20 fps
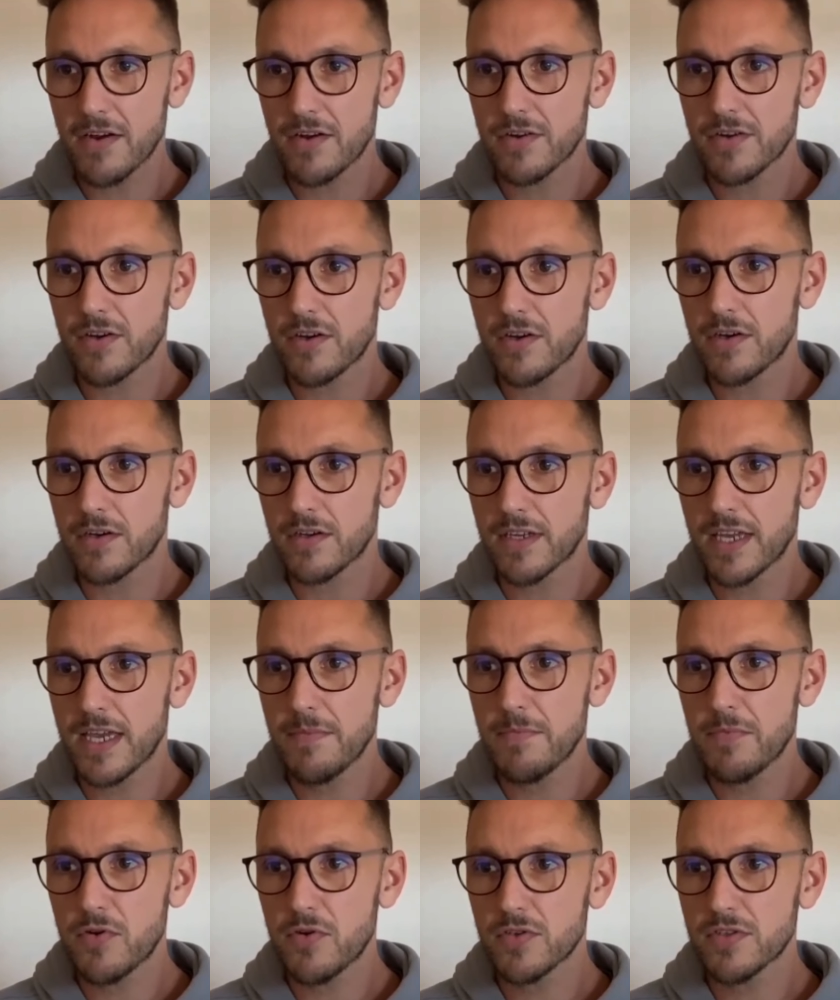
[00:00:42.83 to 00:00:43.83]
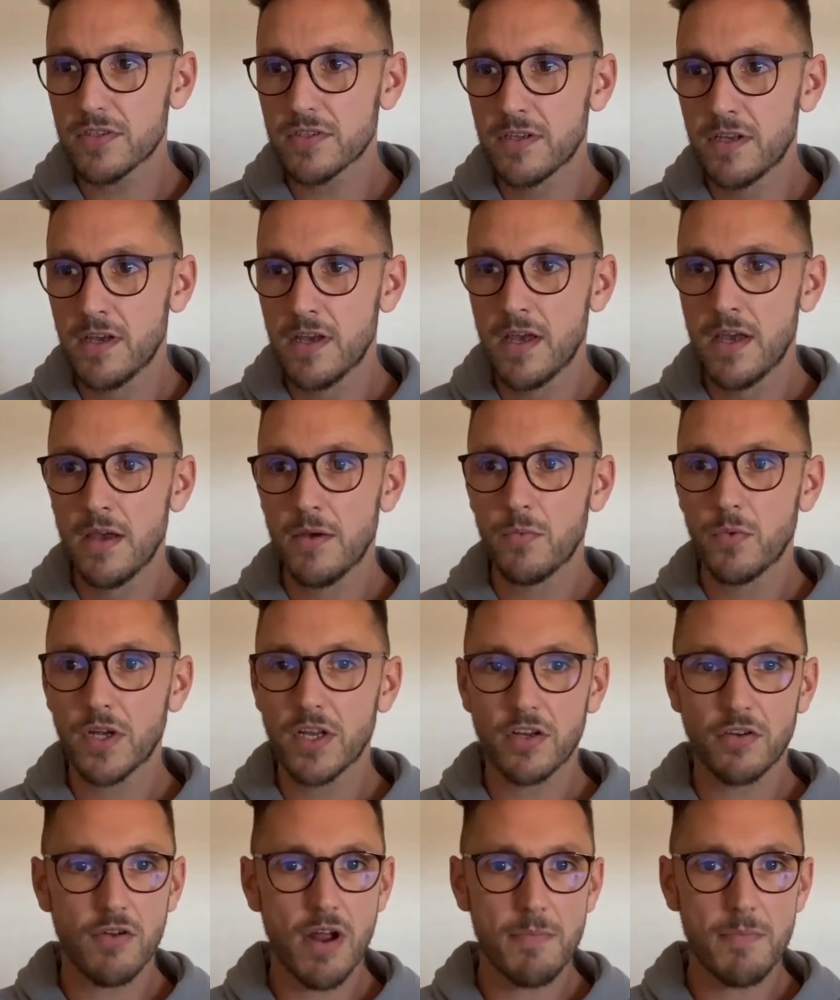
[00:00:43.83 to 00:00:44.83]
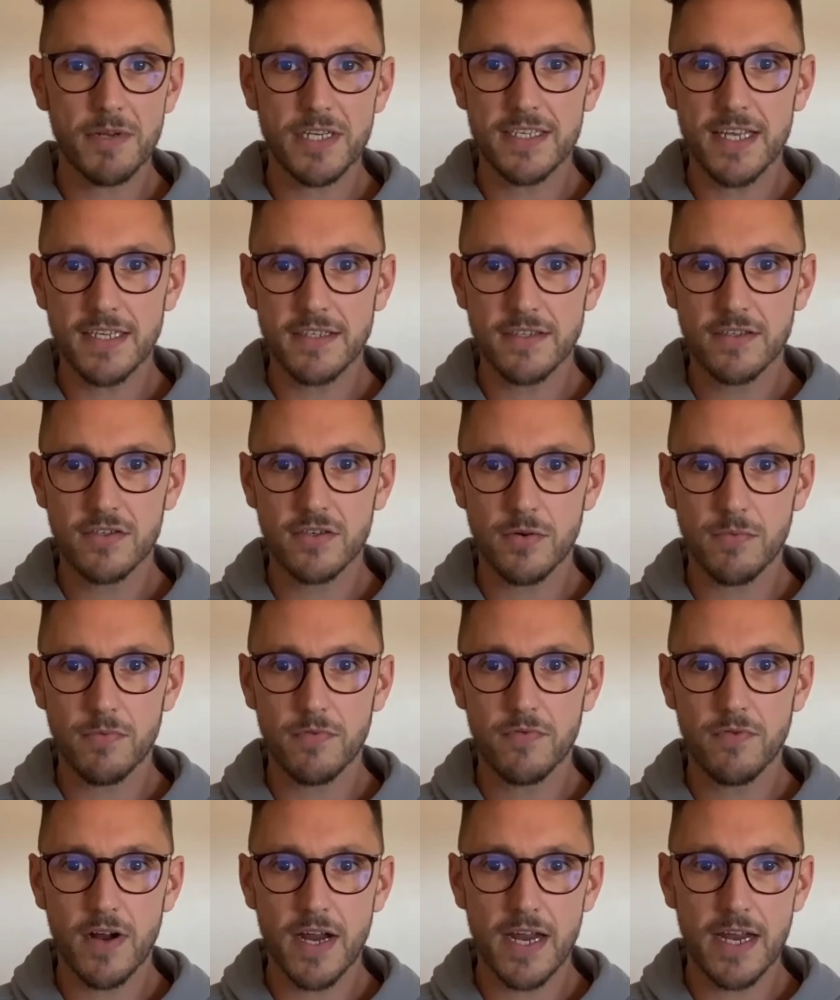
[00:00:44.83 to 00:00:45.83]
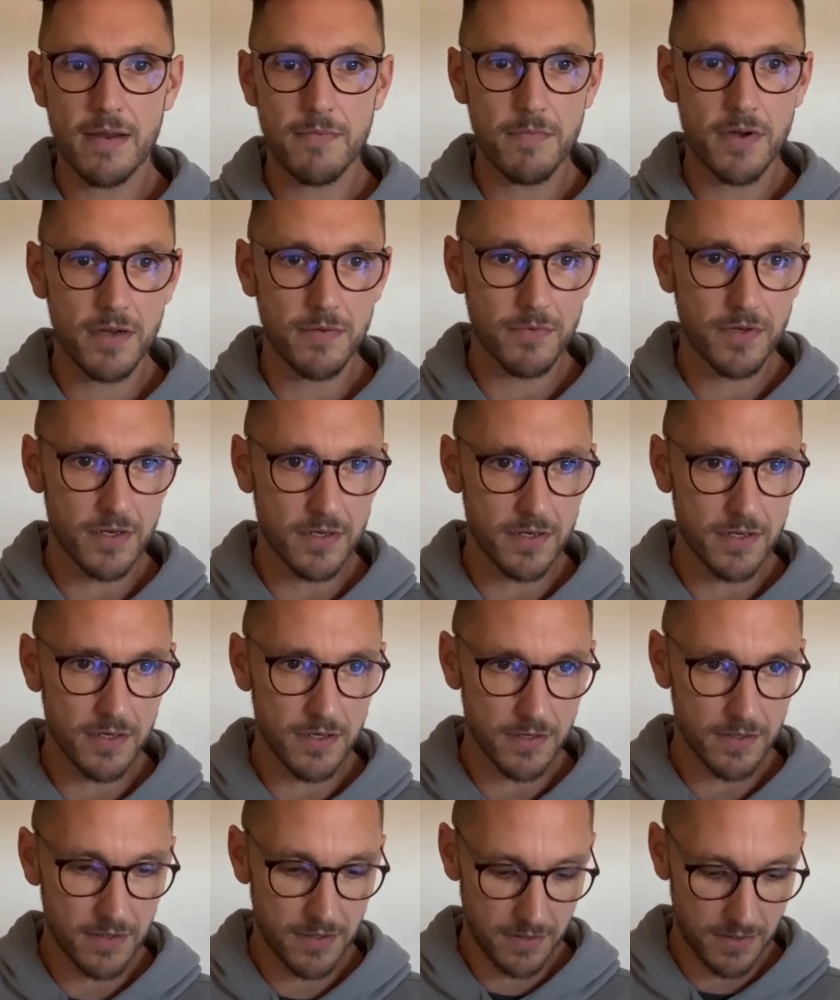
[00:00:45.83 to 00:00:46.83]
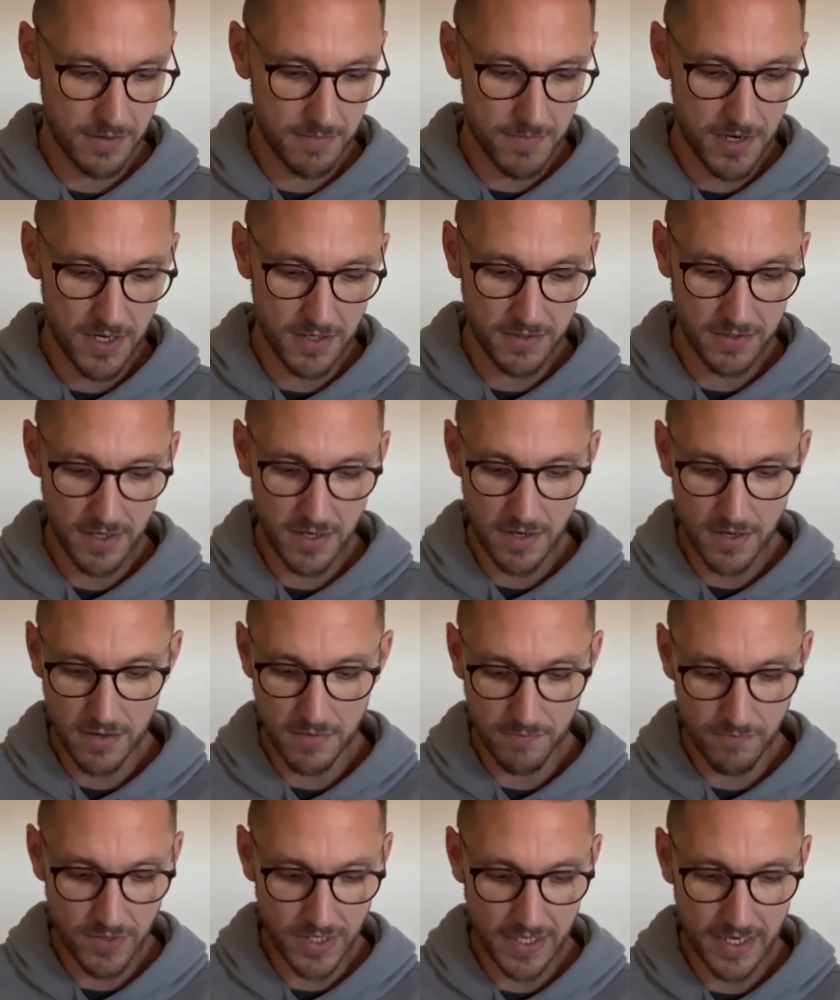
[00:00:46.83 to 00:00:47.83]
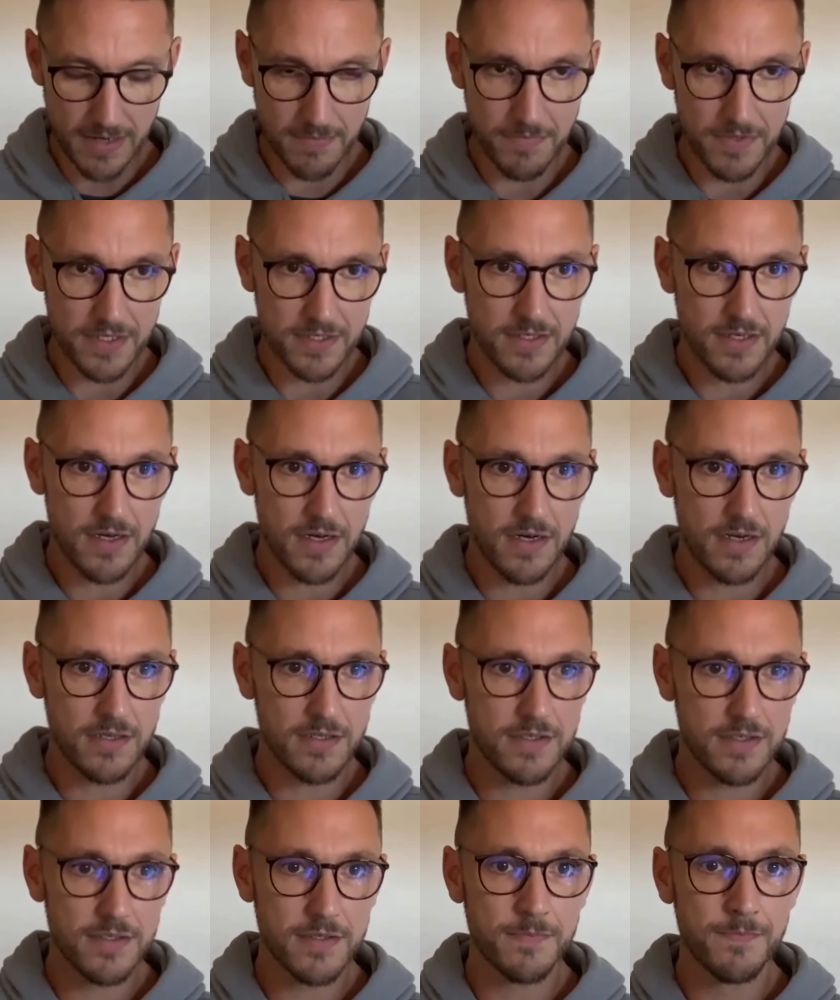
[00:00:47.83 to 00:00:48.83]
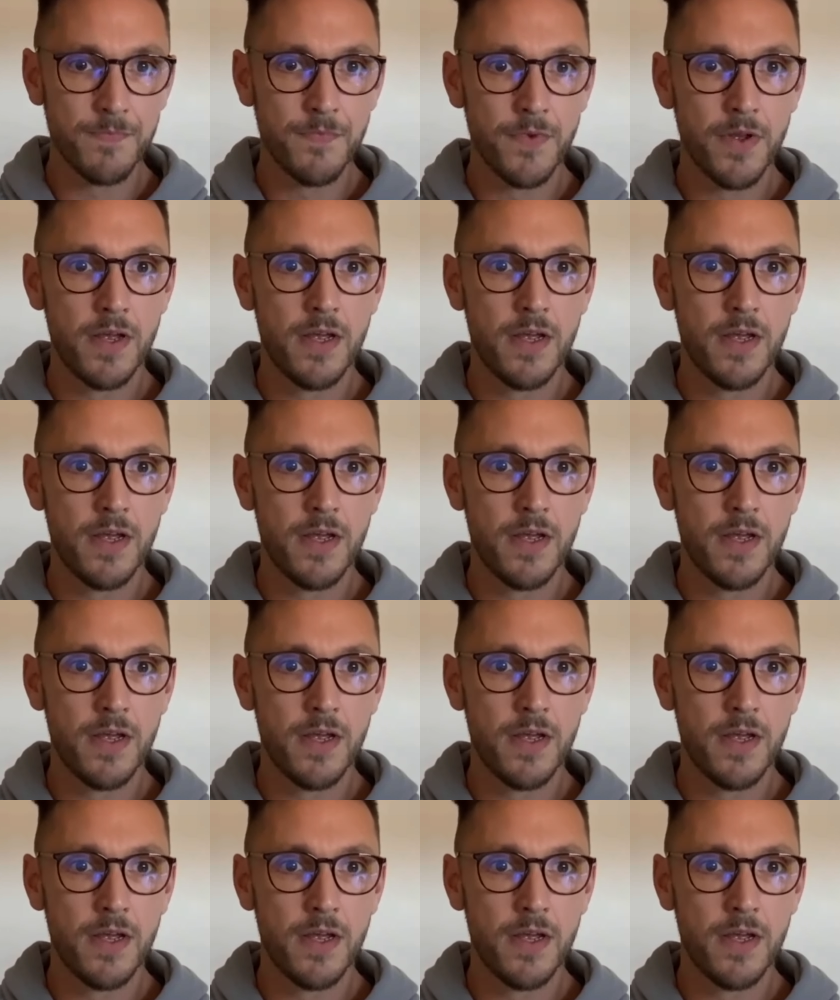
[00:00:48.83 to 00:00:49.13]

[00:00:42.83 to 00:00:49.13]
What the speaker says: on our keyboards. We're going to grab a desktop frame. I'm going to Command R and rename this cards.